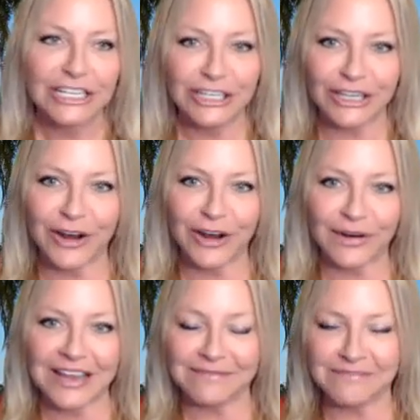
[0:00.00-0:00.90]

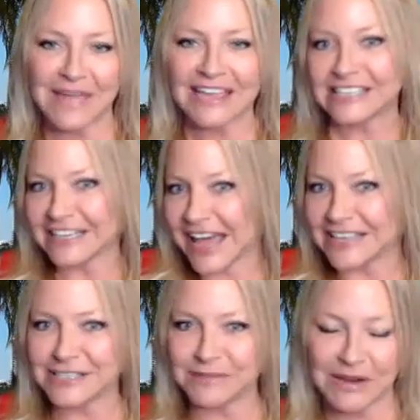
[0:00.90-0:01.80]
it makes it
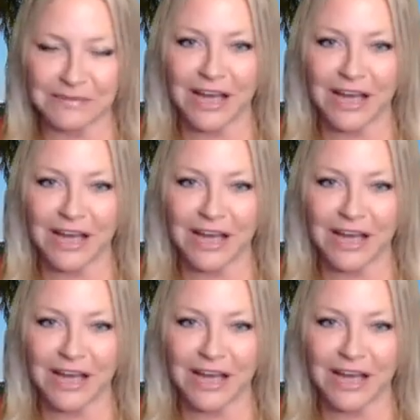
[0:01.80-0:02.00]
nice to be able to